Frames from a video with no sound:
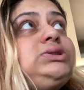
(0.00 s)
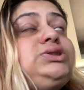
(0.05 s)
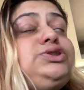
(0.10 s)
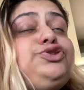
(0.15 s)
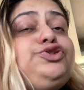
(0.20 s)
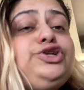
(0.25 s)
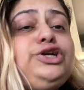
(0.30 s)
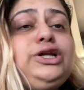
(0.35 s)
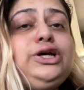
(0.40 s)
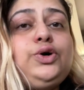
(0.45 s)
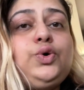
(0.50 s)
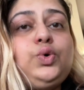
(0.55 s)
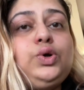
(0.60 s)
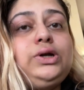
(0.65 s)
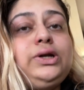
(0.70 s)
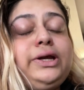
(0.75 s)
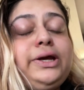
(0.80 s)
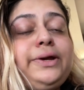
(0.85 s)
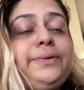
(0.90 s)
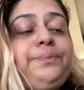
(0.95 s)
really
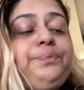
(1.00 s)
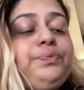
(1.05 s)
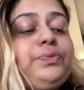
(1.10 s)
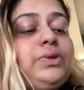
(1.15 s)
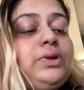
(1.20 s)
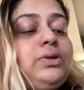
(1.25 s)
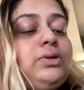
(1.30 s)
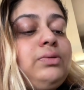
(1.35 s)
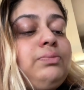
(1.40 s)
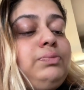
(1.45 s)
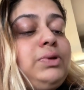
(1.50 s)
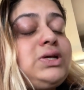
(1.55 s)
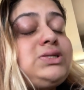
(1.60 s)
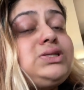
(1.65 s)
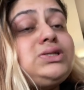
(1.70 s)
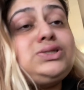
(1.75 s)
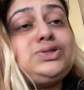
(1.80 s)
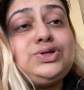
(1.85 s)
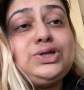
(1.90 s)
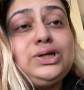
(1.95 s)
cold day. Plus
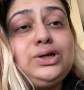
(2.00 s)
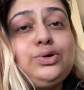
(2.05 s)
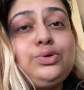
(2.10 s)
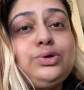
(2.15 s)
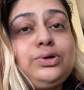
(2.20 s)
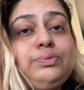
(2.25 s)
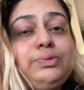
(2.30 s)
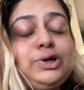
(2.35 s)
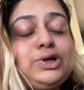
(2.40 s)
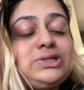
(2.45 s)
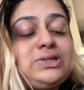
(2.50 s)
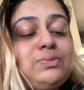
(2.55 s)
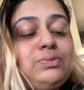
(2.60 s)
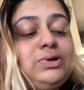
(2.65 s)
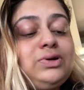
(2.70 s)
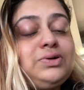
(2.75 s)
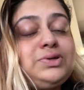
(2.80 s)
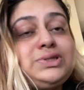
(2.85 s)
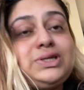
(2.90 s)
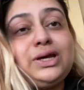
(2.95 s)
it's really good because I'm
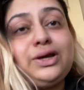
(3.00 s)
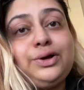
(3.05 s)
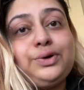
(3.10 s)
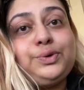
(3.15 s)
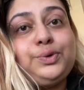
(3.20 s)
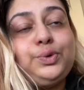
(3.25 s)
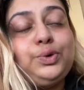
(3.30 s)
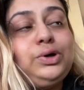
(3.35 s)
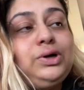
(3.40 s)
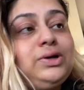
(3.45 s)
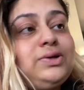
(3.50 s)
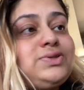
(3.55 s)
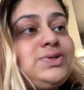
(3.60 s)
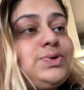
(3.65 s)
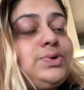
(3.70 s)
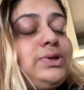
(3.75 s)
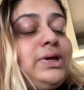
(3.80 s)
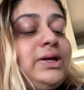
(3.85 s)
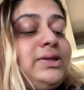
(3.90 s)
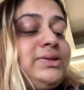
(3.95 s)
nursing a cold,
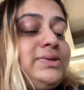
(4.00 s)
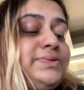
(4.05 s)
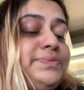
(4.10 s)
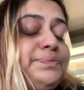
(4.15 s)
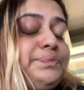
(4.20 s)
so that's